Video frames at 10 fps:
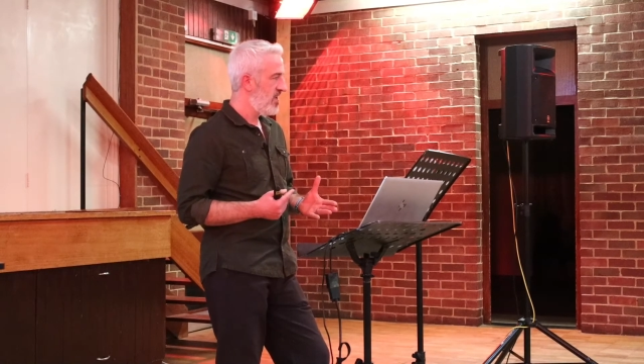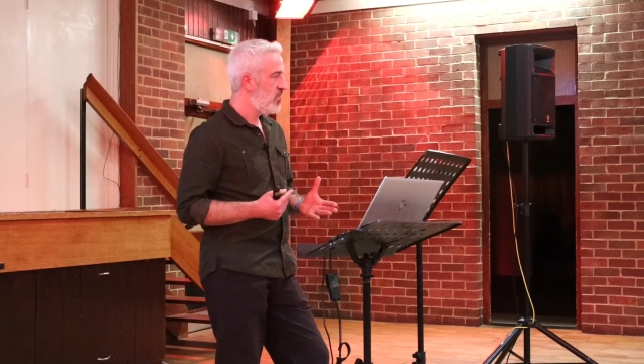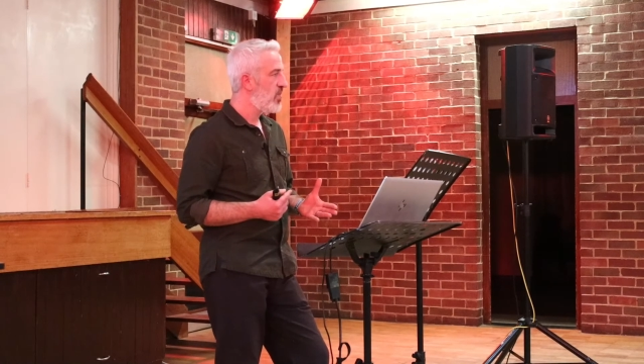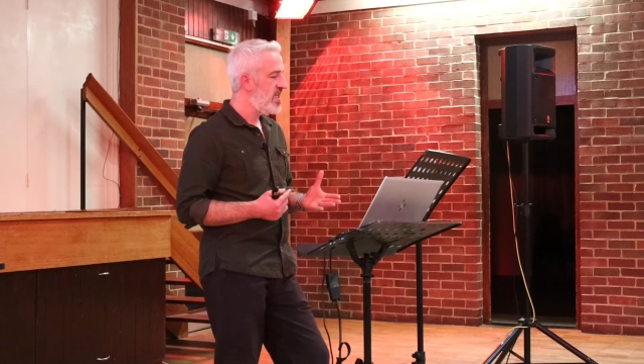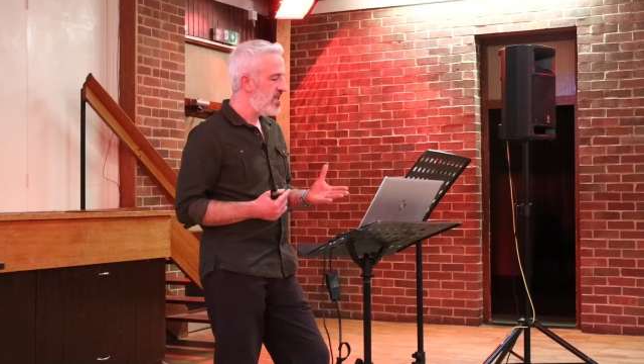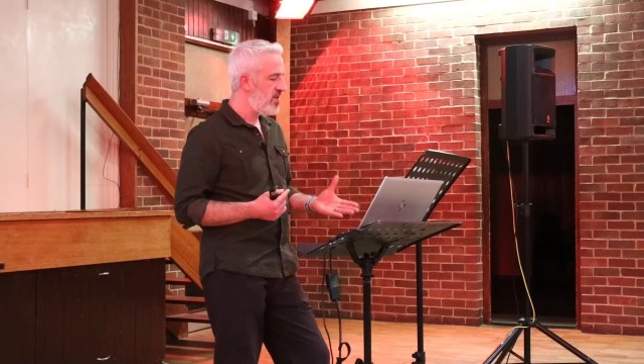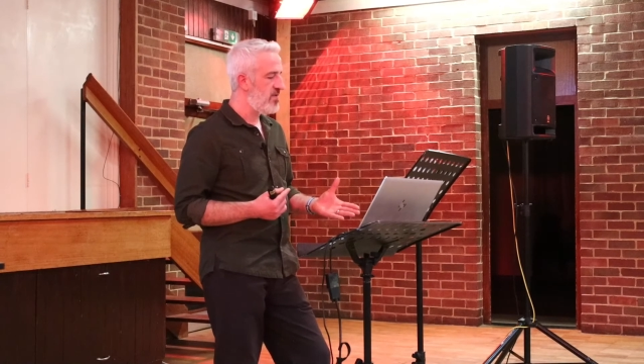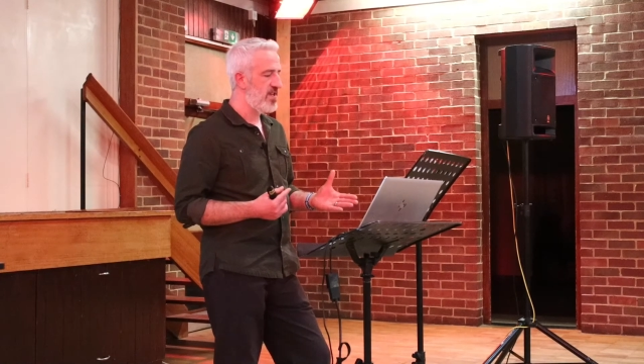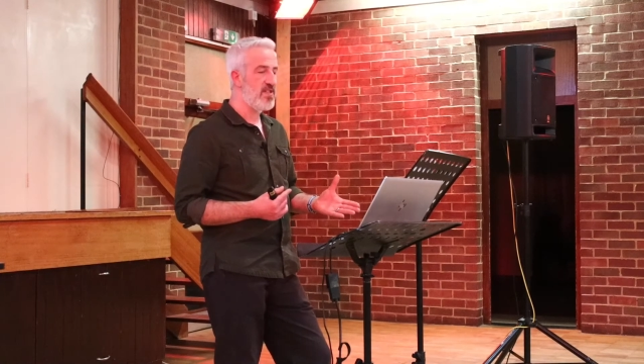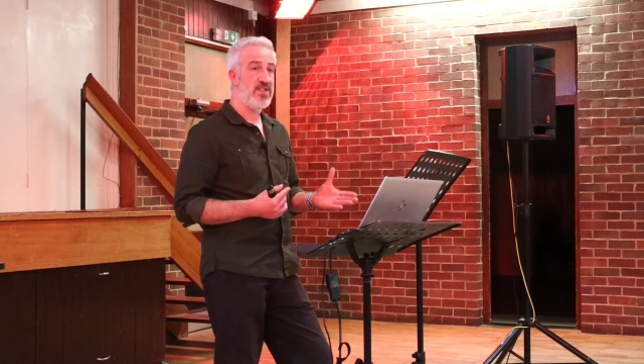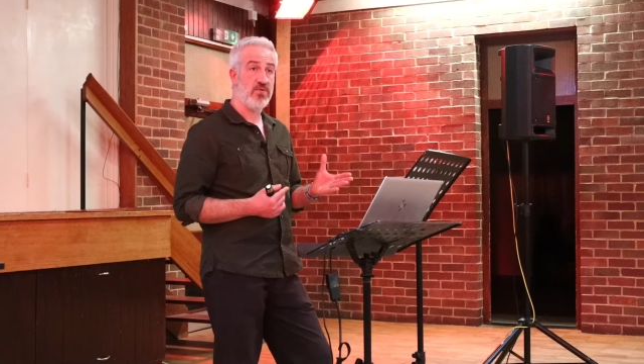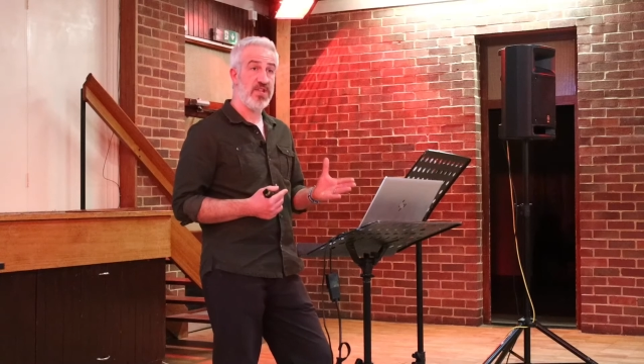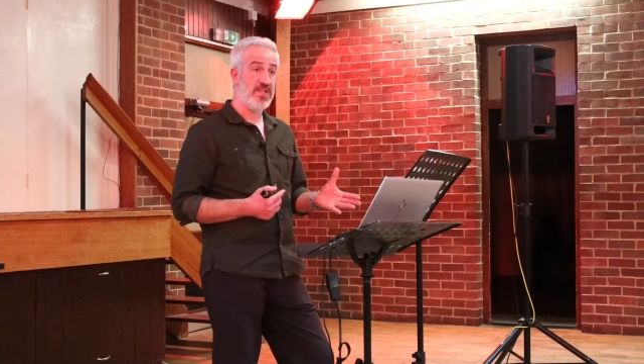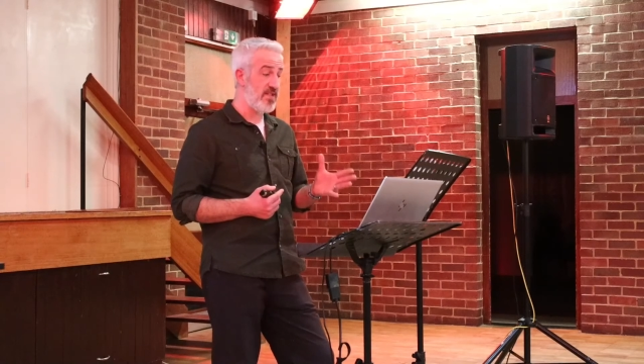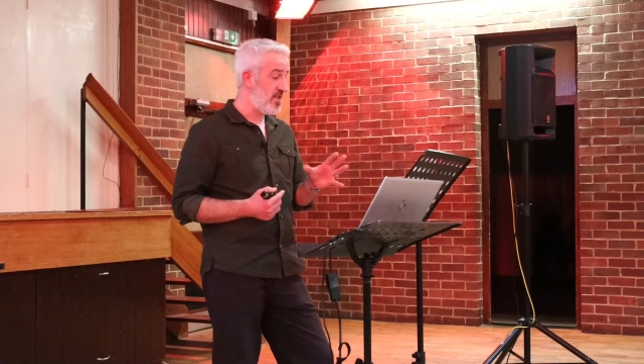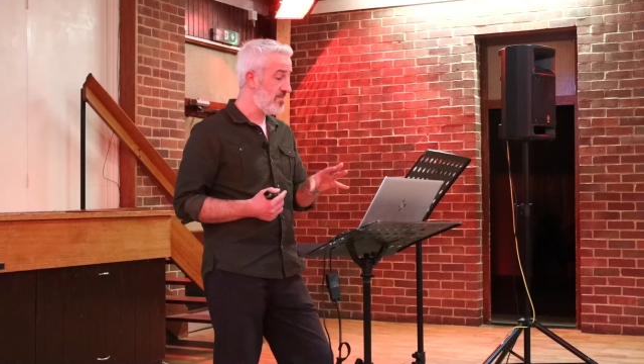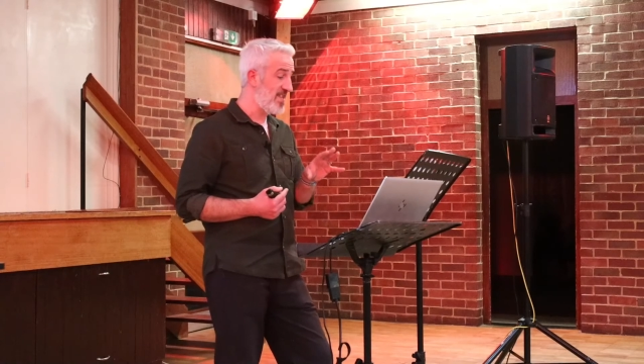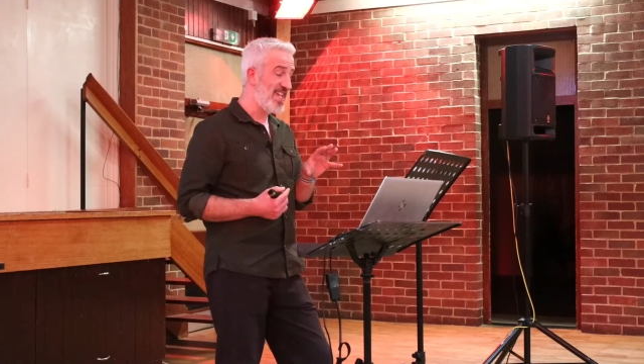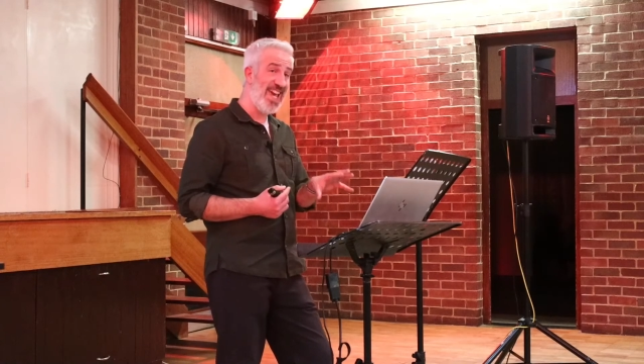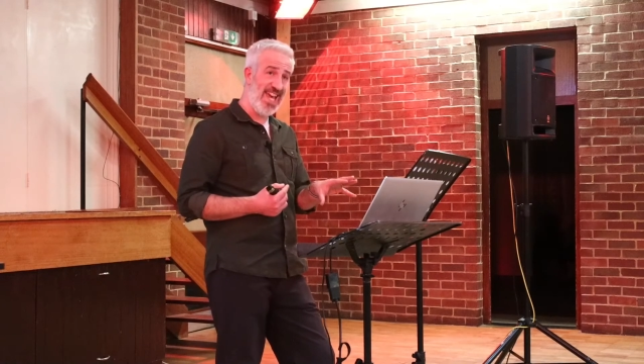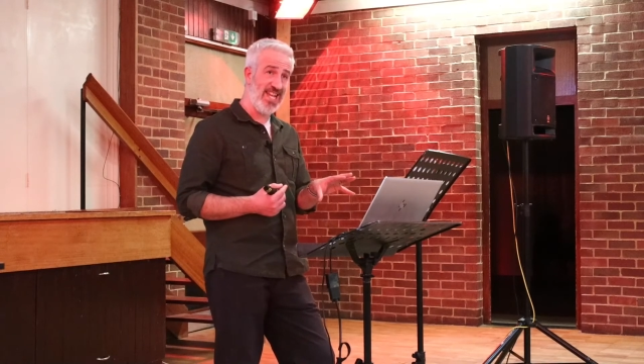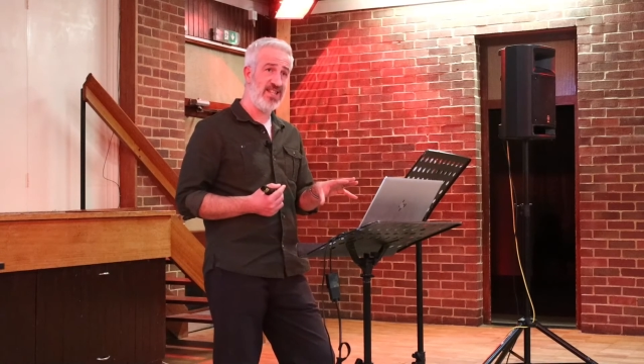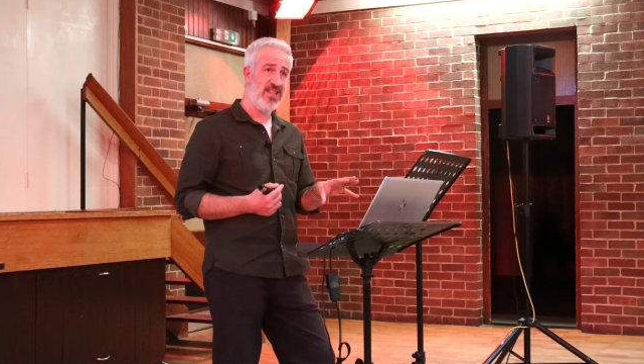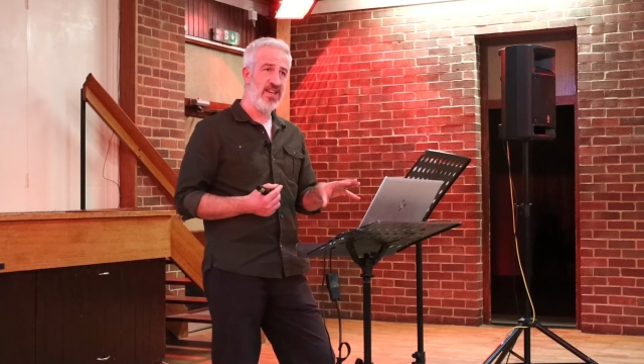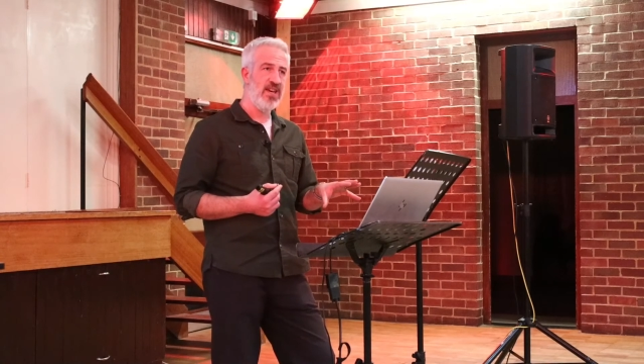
We know that until Jesus comes again